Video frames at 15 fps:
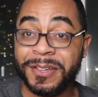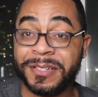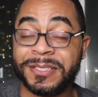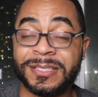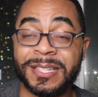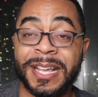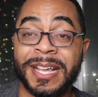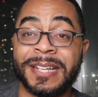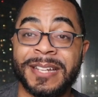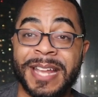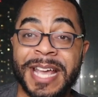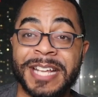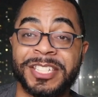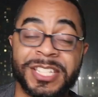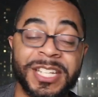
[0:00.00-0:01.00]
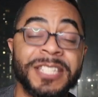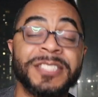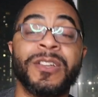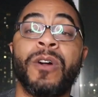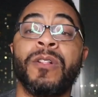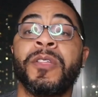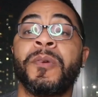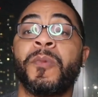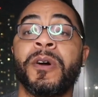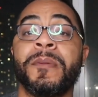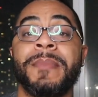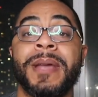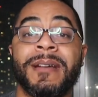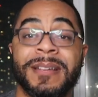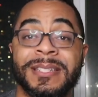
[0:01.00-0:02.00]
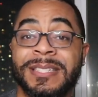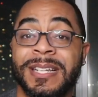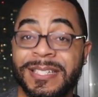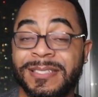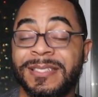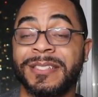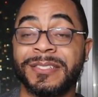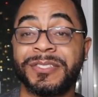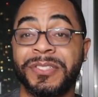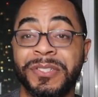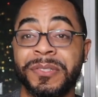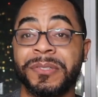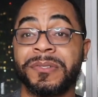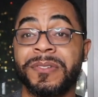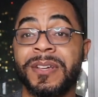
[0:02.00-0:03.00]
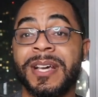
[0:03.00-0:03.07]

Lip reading: saying that she's the only one Mary does this to.